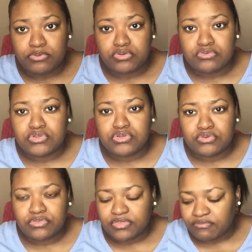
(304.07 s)

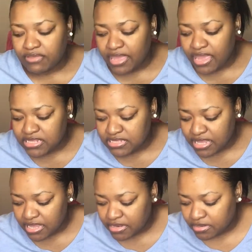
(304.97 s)
Bluetooth
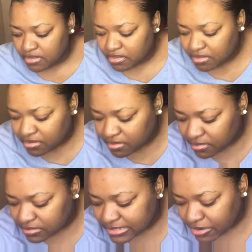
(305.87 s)
headset.
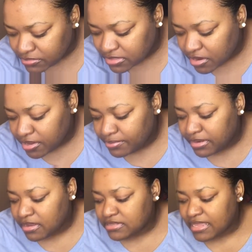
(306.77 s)
Those are
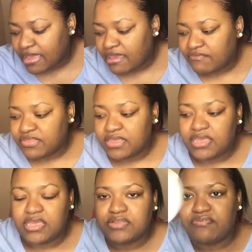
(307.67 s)
earplugs. I have the
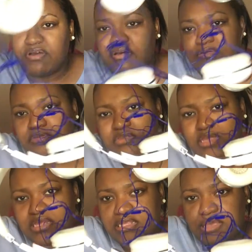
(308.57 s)
headphones
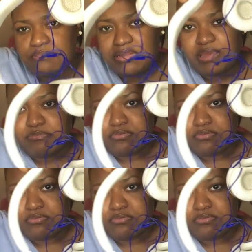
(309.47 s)
headset, but they